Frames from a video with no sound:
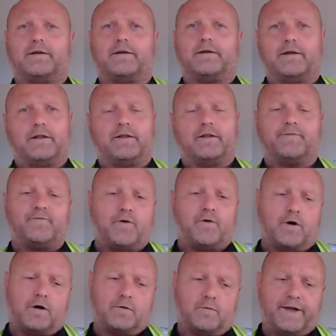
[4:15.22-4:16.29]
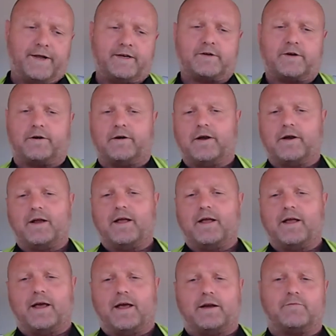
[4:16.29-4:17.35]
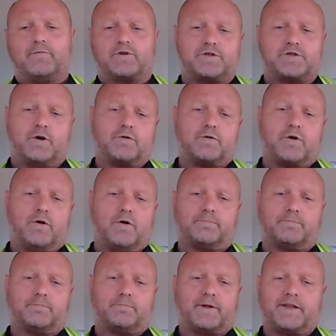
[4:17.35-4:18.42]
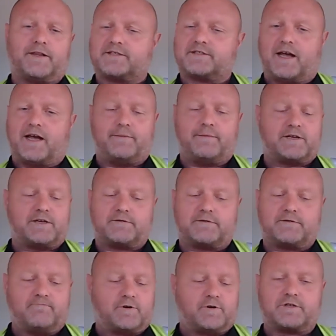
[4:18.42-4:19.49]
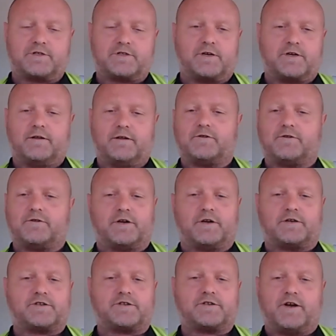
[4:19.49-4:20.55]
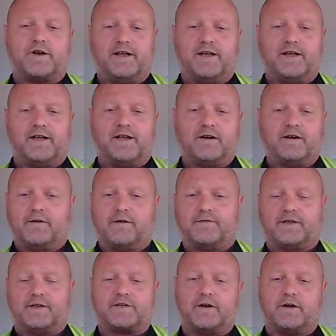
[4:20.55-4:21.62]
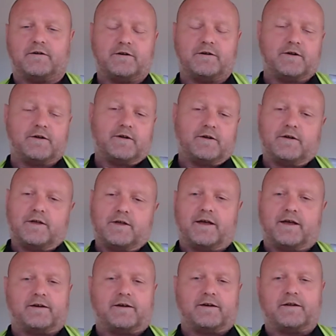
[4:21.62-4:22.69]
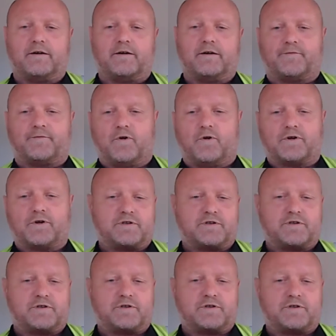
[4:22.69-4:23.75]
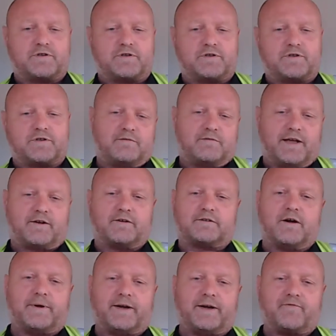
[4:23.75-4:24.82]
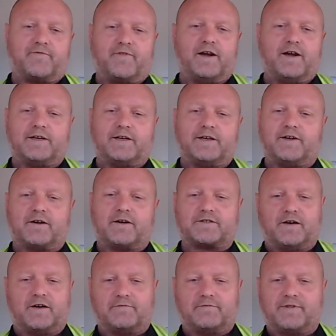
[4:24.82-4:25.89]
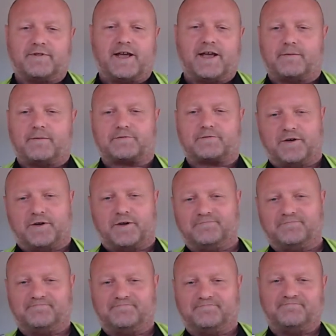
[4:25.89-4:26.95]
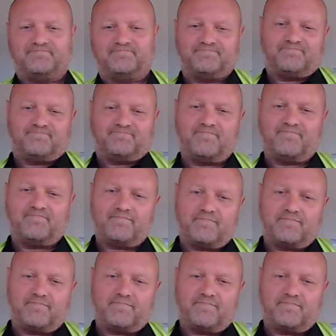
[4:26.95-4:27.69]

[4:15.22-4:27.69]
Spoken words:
in the fall, winter, and it was so cold, but this time it was just sunny and lovely. So, and of course, had a good company of 3 lovely dogs, so that helps too.